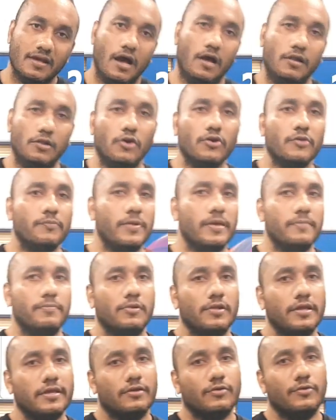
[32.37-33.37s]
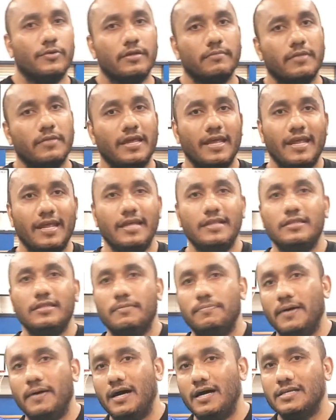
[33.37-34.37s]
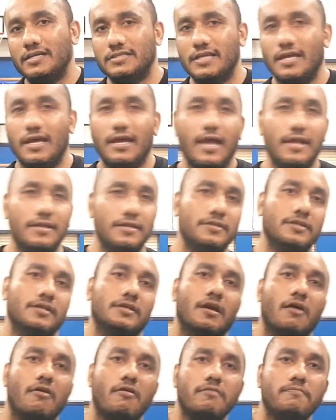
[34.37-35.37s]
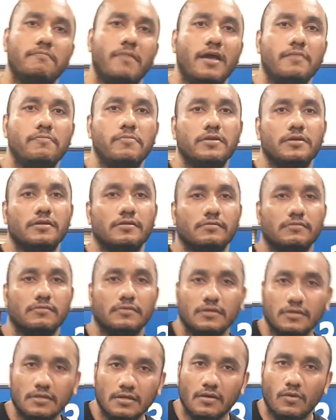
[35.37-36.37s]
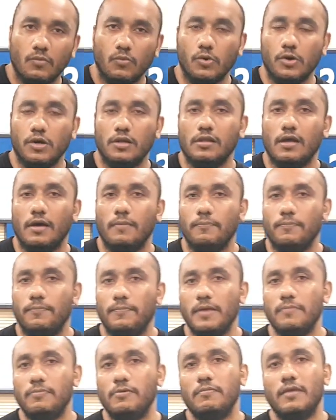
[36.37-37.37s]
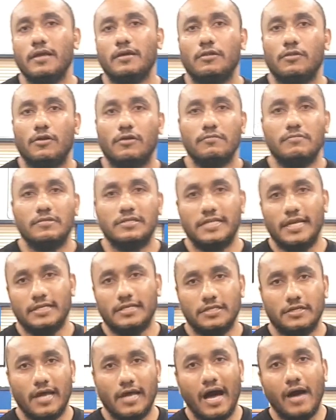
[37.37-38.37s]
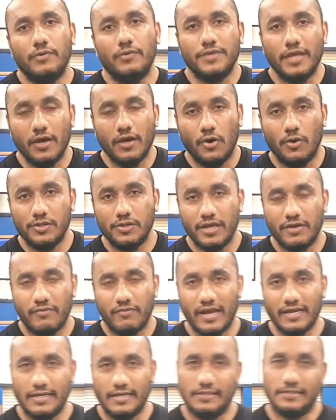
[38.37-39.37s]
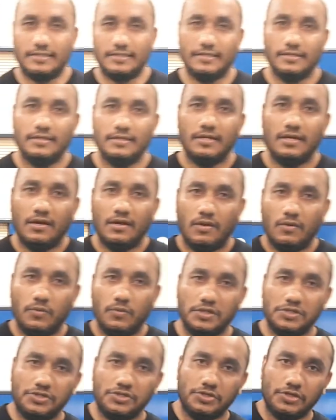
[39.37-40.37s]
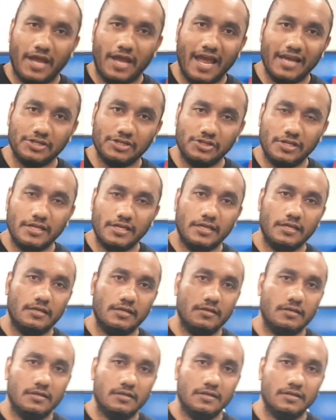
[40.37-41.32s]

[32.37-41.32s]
A lot of people, including me, in the past and in the current badminton world, people make a lot of mistakes on how they hold their rackets, which actually,